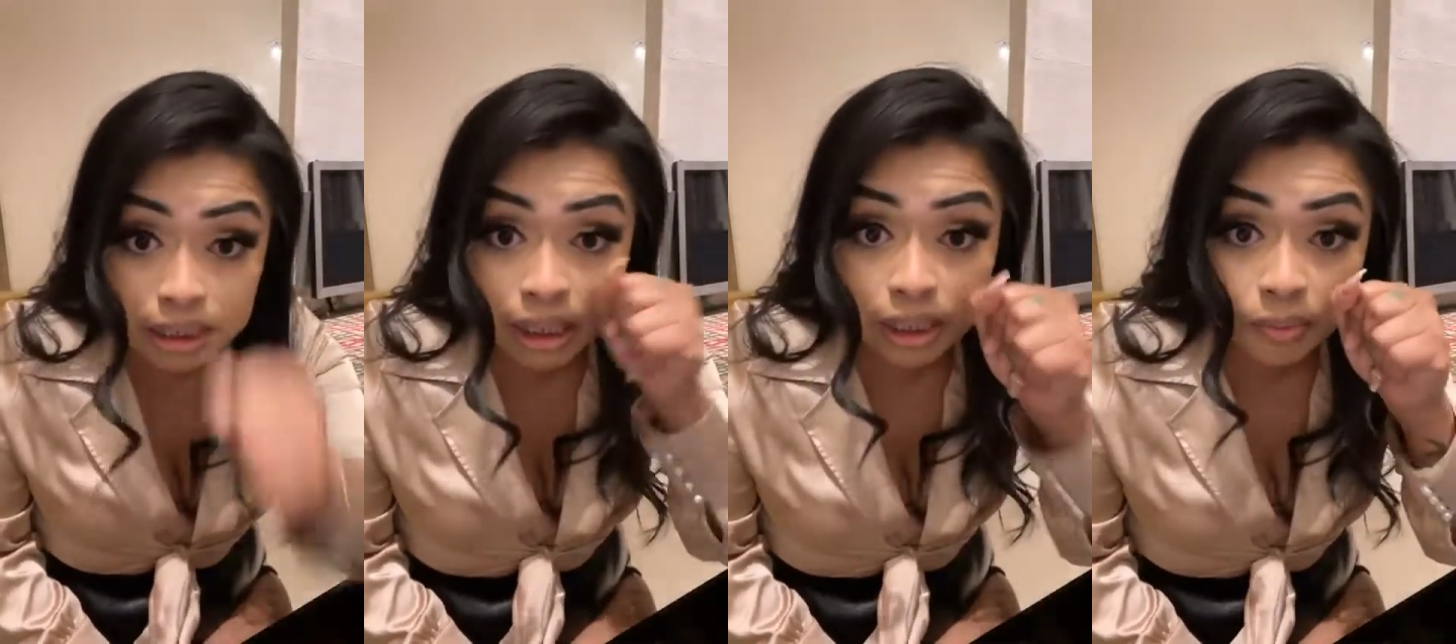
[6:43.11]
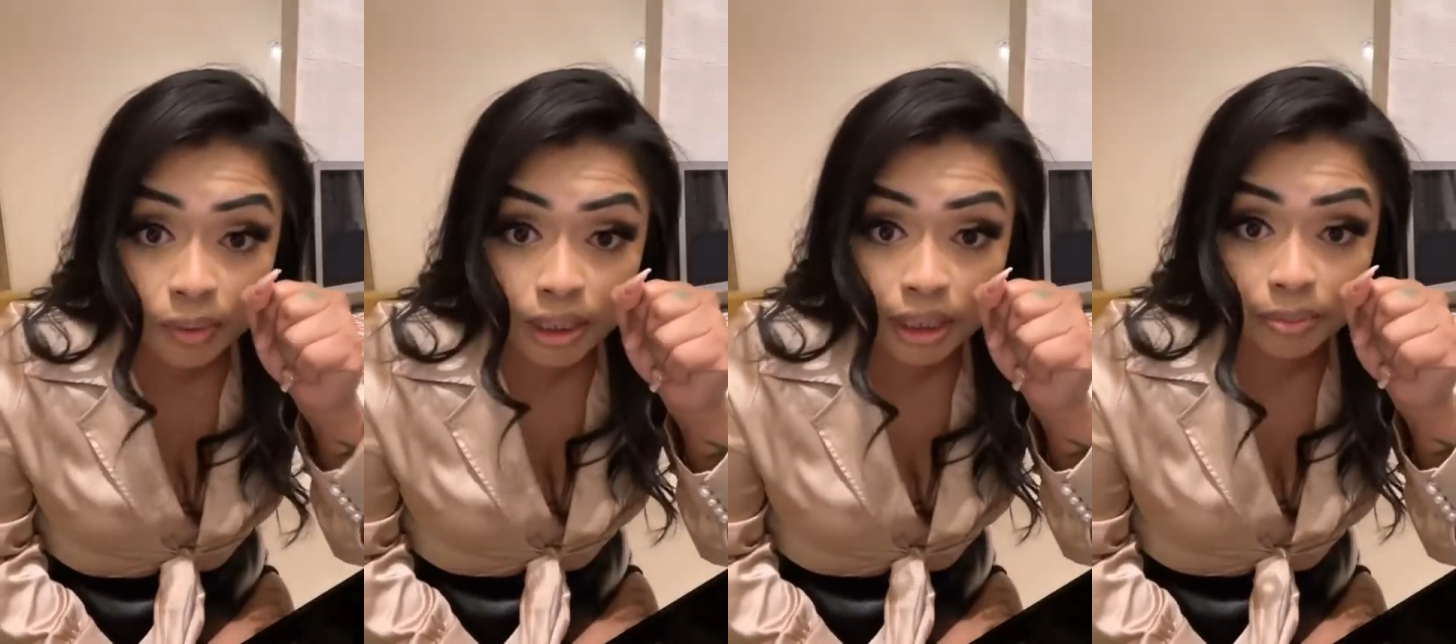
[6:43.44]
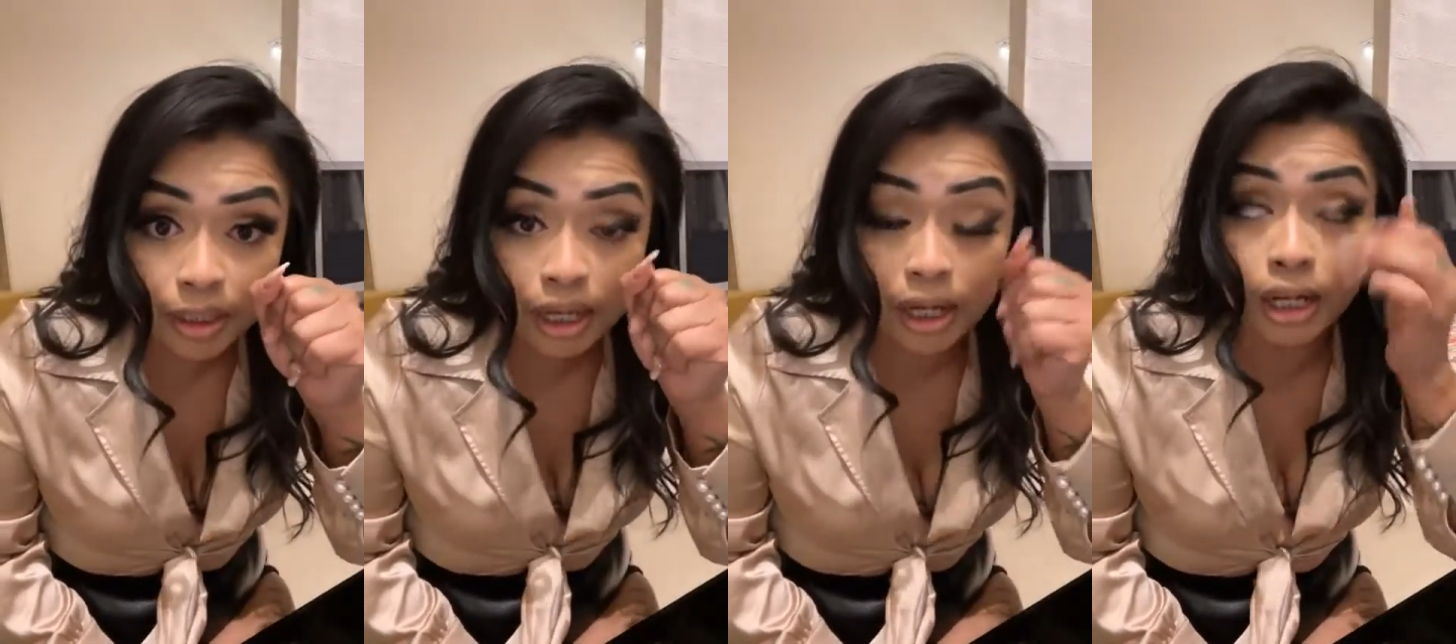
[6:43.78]
dick went
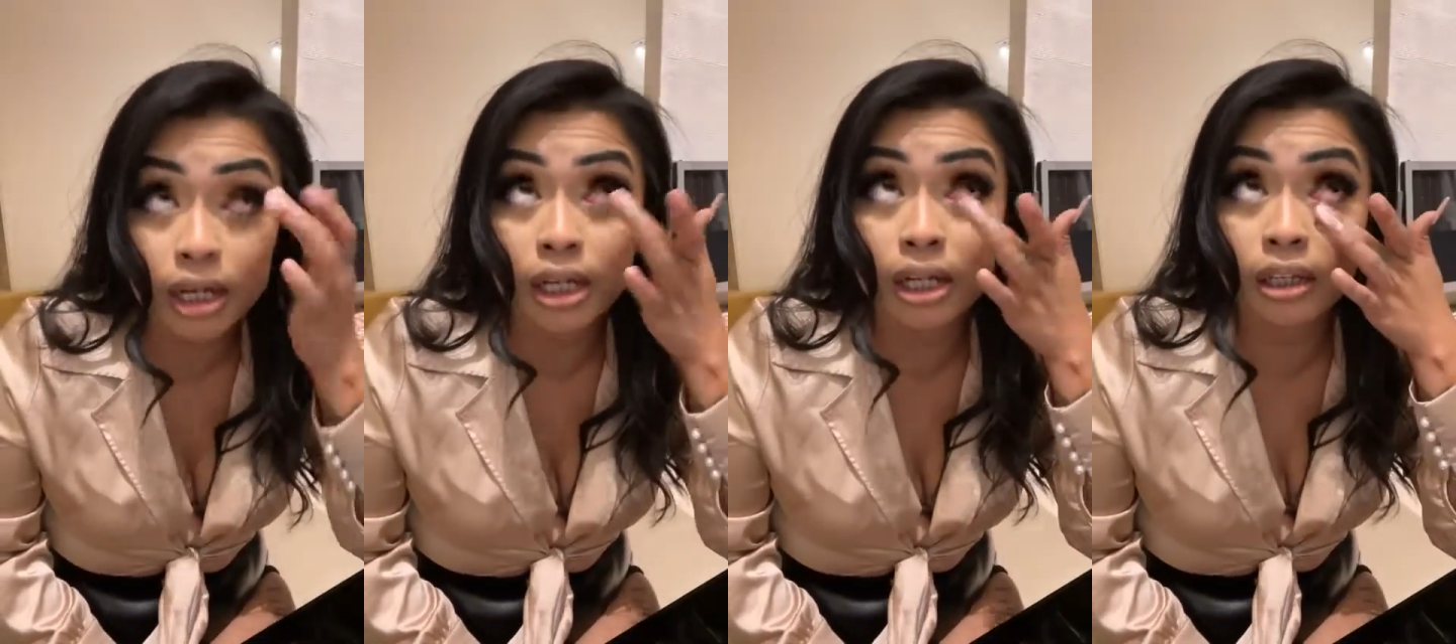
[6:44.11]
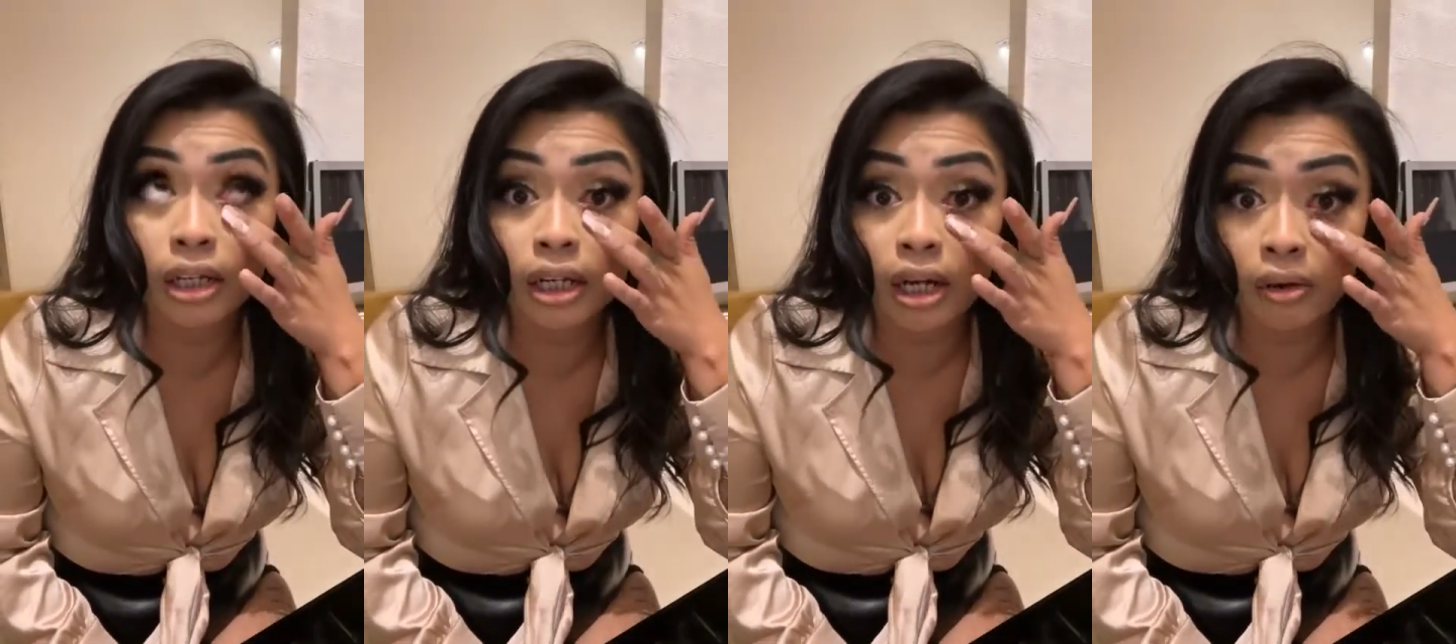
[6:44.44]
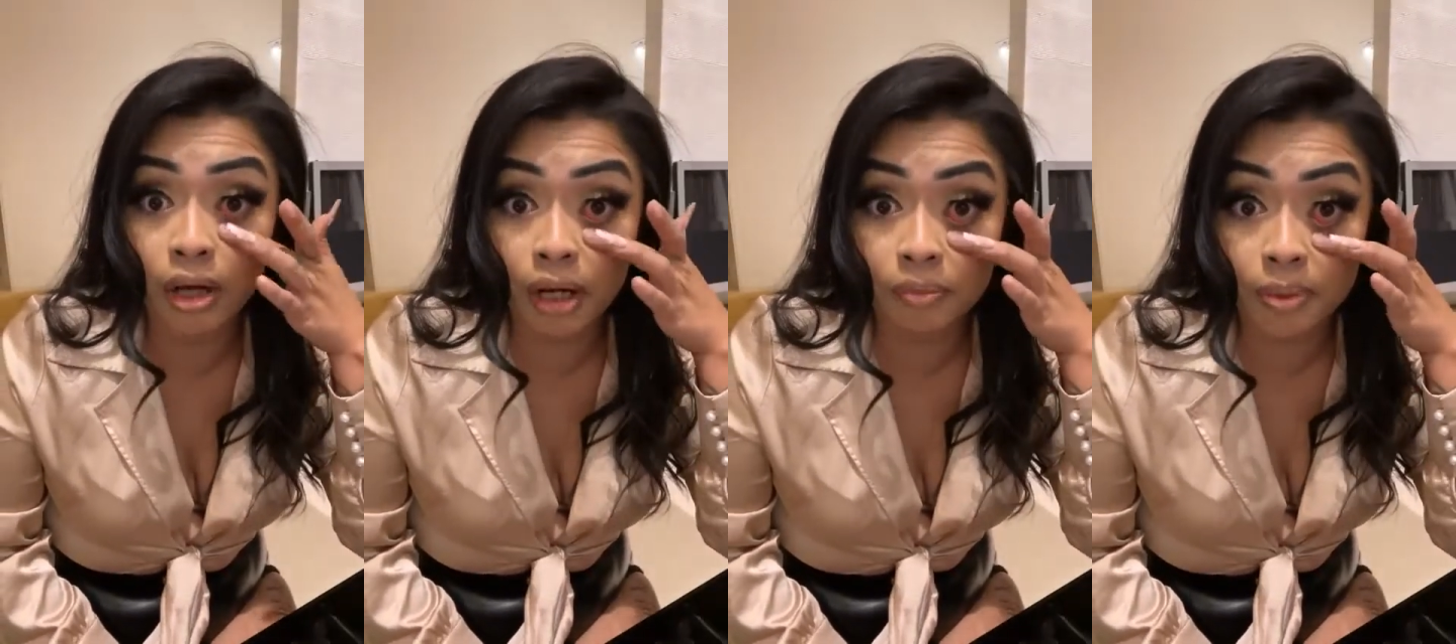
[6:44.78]
in my eye, and then now
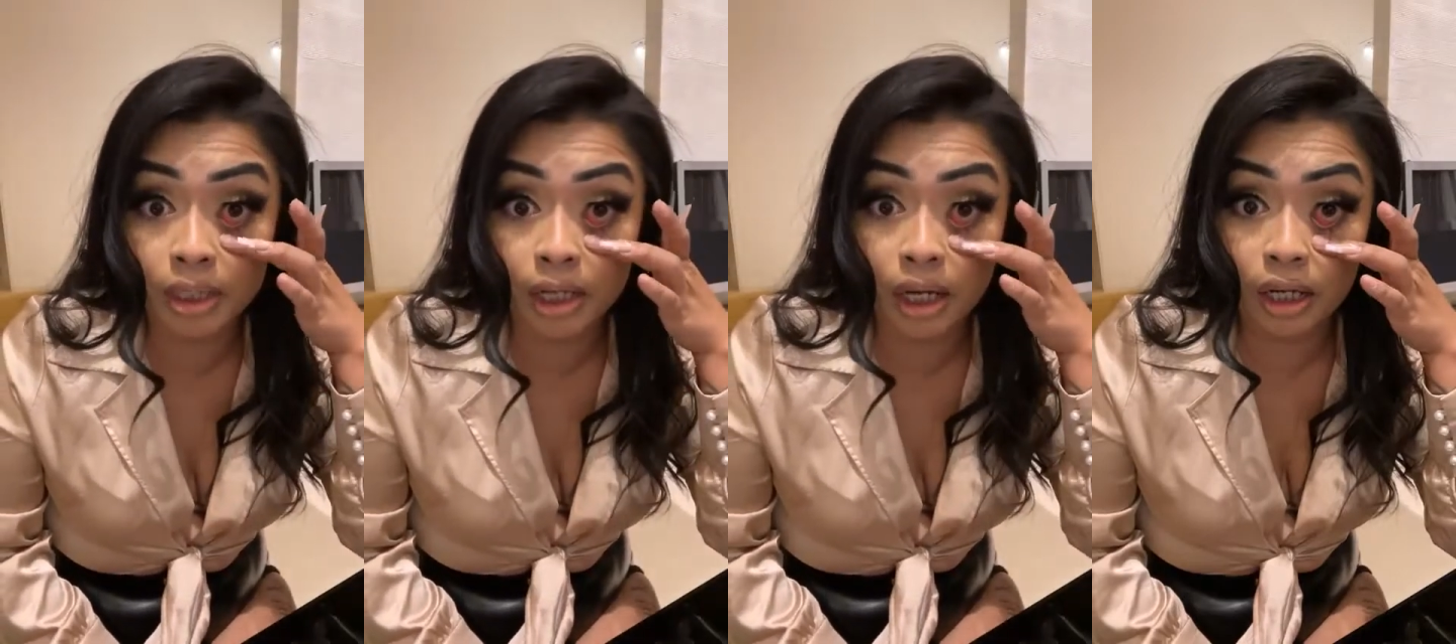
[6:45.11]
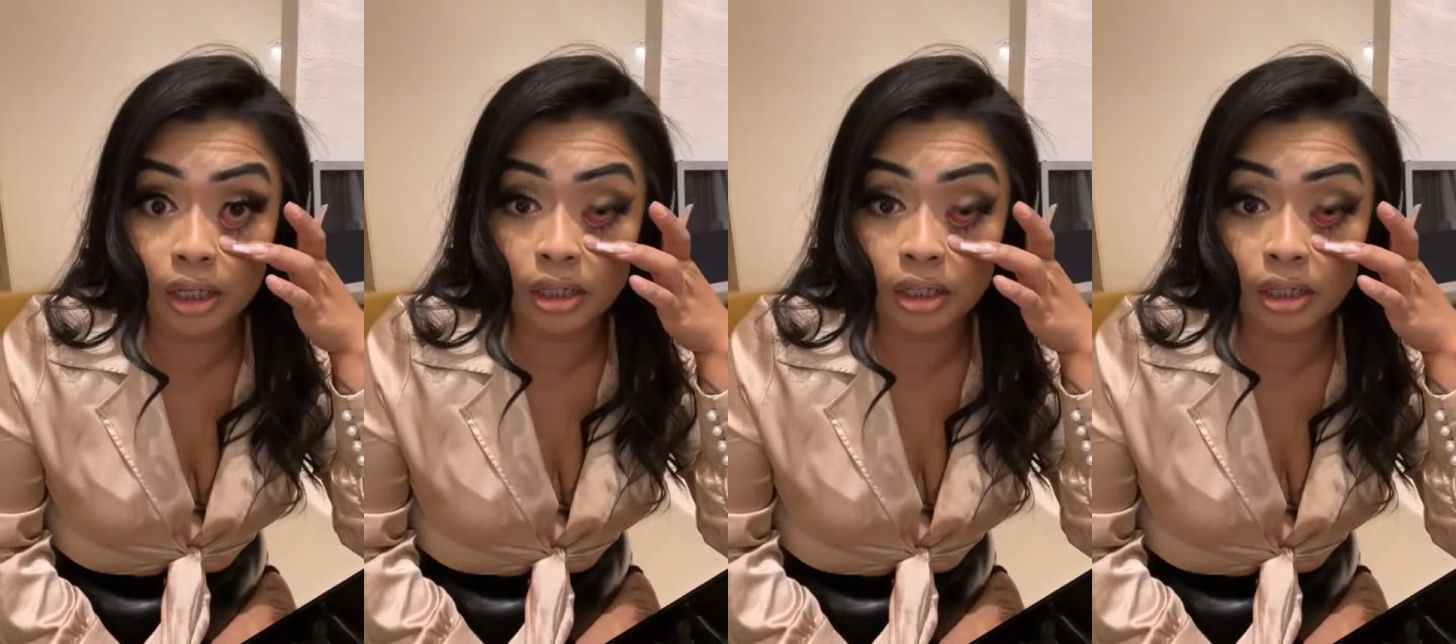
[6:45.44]
I have pink eye.